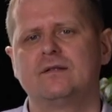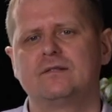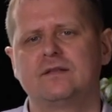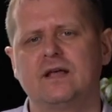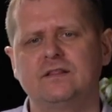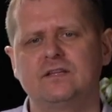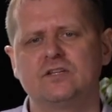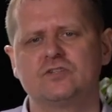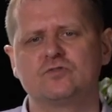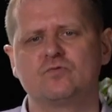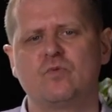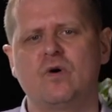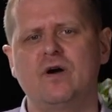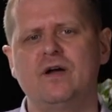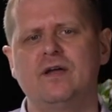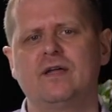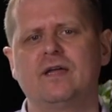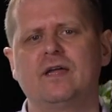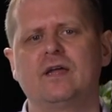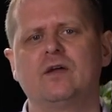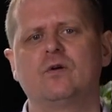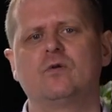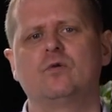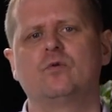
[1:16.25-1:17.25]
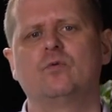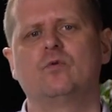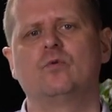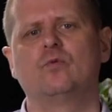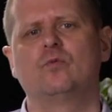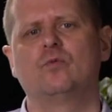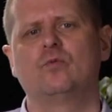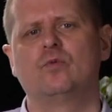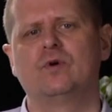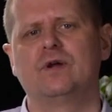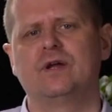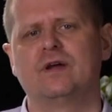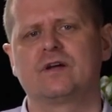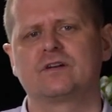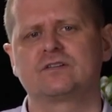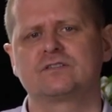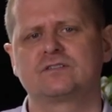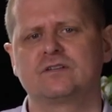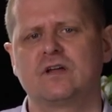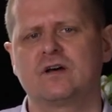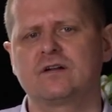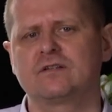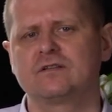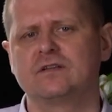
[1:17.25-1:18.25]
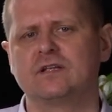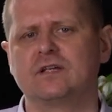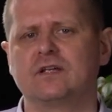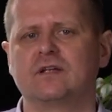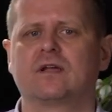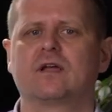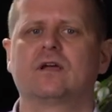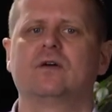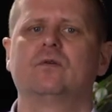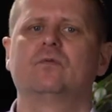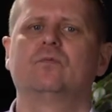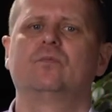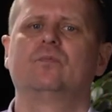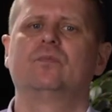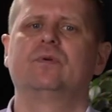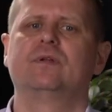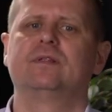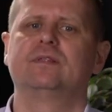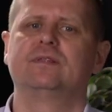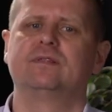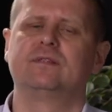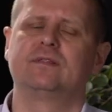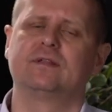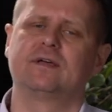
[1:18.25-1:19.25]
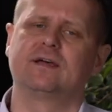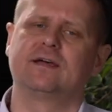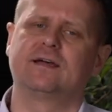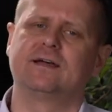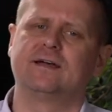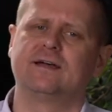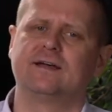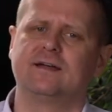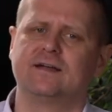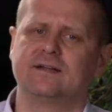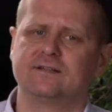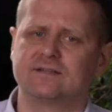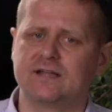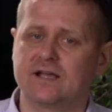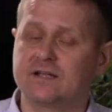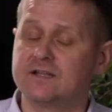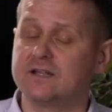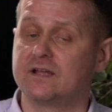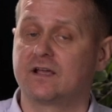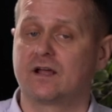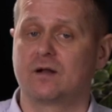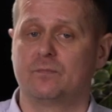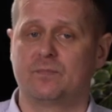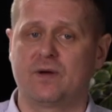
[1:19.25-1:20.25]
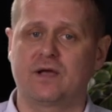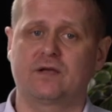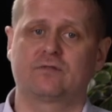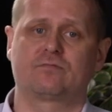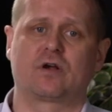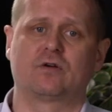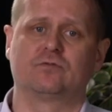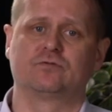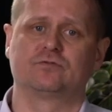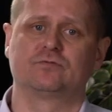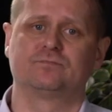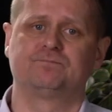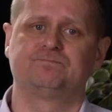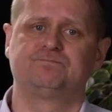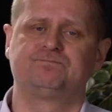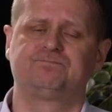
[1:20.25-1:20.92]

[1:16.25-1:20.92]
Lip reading: That is why we are starting with technical background.